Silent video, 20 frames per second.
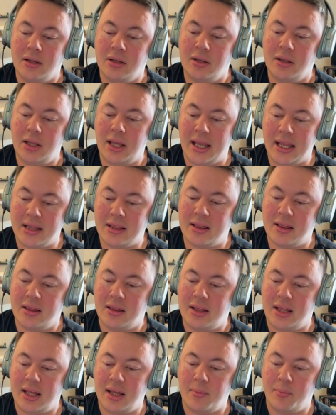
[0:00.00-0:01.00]
in
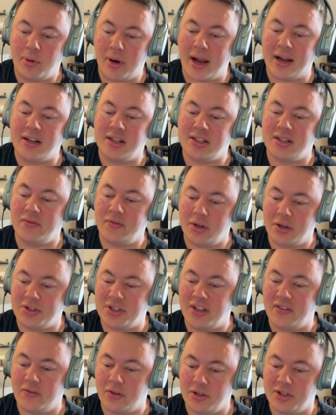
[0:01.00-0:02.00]
the practice of
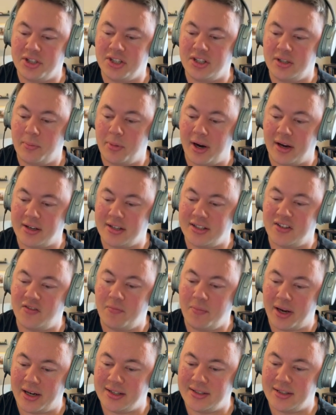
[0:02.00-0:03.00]
nursing versus the practice of
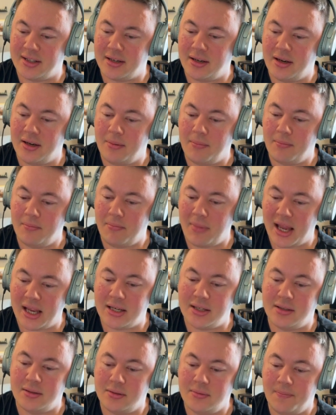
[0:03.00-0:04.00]
medicine may
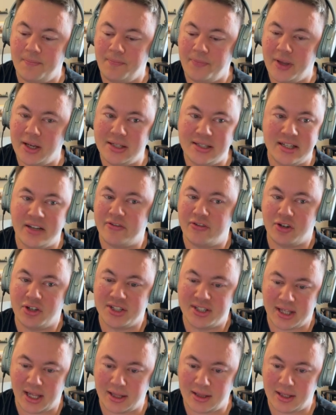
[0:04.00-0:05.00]
differ
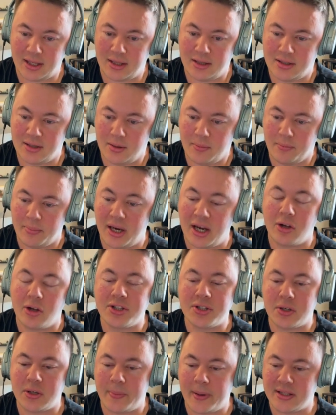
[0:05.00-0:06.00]
slightly, but it
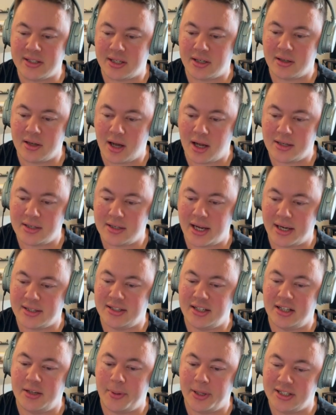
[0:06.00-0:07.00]
also depends on context.
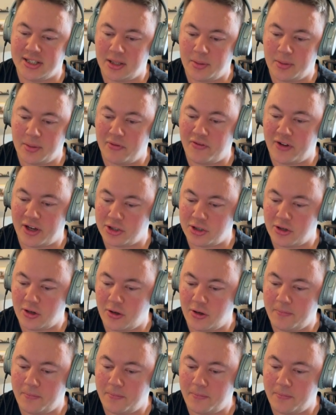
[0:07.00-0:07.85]
It depends on the professional.